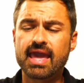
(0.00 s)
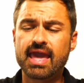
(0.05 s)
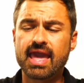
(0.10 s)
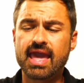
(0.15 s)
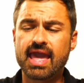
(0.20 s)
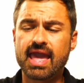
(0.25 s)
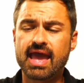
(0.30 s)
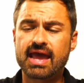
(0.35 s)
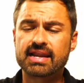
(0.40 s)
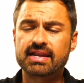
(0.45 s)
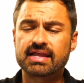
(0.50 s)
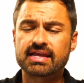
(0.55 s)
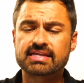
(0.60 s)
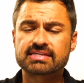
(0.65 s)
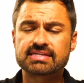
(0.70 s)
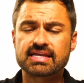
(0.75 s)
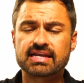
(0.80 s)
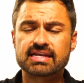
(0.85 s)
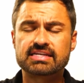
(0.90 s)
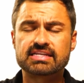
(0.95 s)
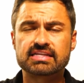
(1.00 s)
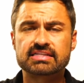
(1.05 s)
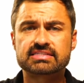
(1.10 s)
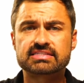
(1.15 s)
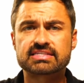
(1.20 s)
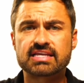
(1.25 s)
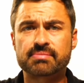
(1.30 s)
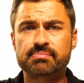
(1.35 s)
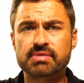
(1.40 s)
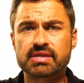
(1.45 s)
And like I said, he did
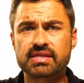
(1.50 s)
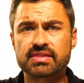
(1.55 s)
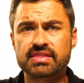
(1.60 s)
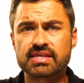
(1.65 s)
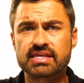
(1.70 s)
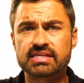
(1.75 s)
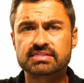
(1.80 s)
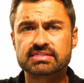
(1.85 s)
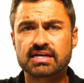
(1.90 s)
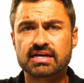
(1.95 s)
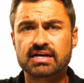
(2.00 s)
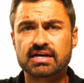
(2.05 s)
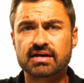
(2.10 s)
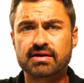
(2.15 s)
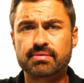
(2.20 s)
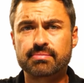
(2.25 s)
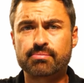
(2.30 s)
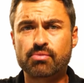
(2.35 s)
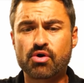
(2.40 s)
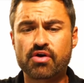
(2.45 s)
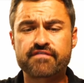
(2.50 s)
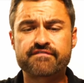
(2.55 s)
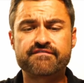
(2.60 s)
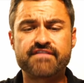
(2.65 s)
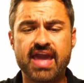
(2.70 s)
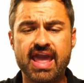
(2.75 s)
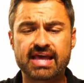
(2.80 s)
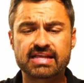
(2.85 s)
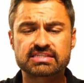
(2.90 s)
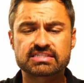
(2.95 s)
send me these more
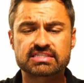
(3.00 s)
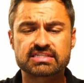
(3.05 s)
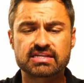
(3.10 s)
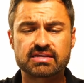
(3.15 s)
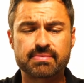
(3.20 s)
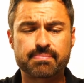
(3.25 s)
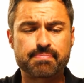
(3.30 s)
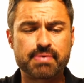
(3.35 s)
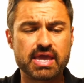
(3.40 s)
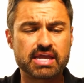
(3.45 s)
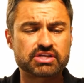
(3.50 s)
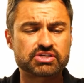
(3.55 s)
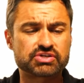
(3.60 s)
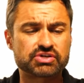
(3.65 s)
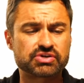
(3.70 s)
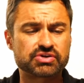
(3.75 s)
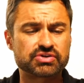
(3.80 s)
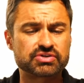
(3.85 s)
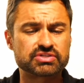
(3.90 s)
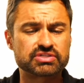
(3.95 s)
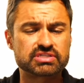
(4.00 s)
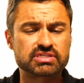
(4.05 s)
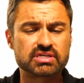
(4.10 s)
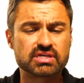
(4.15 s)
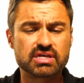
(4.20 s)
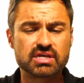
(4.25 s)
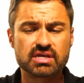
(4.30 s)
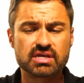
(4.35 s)
advanced pictures